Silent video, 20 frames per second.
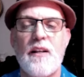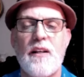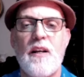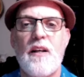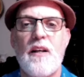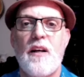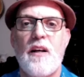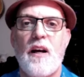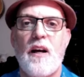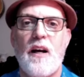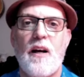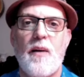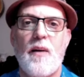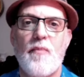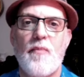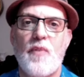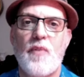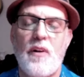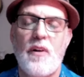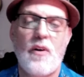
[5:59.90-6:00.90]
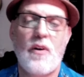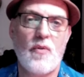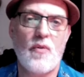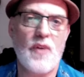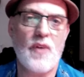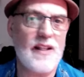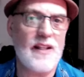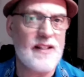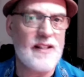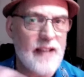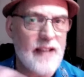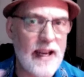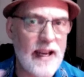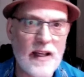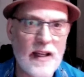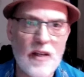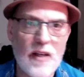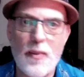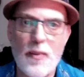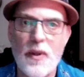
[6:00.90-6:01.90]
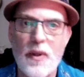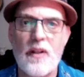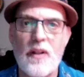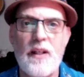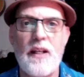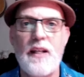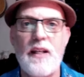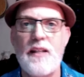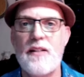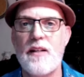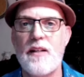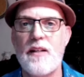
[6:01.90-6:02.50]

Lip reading: and psychic abilities and